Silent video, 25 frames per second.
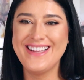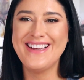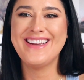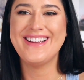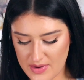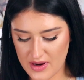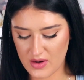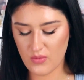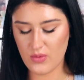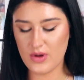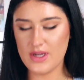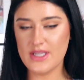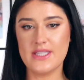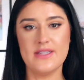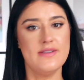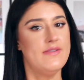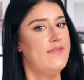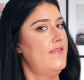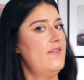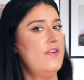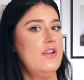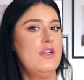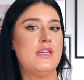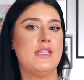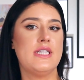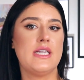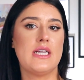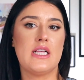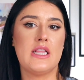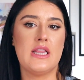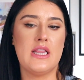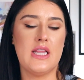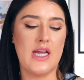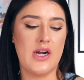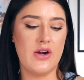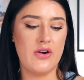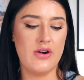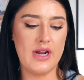My reason for
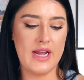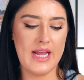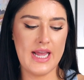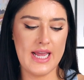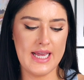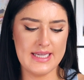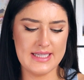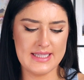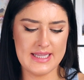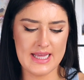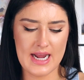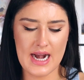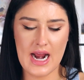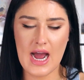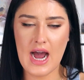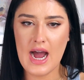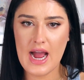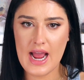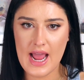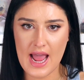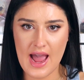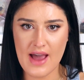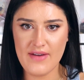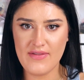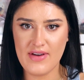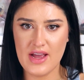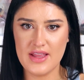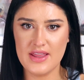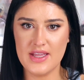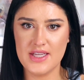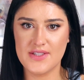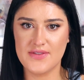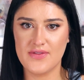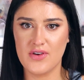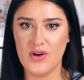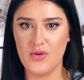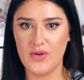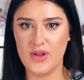decluttering is that I have had
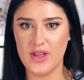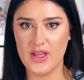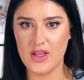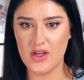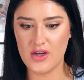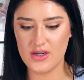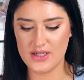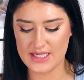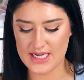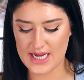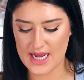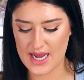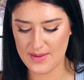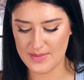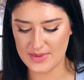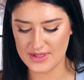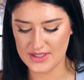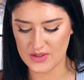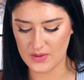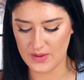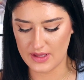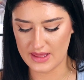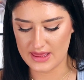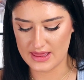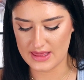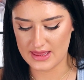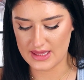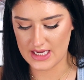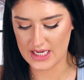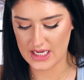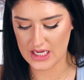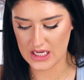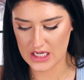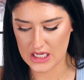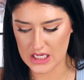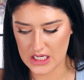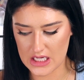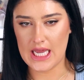this for a really long time, and so I
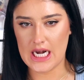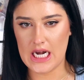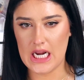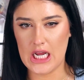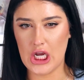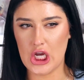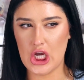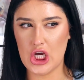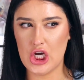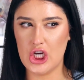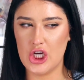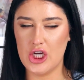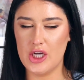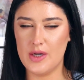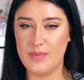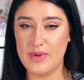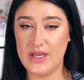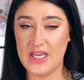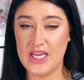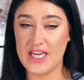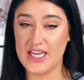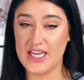think that it could be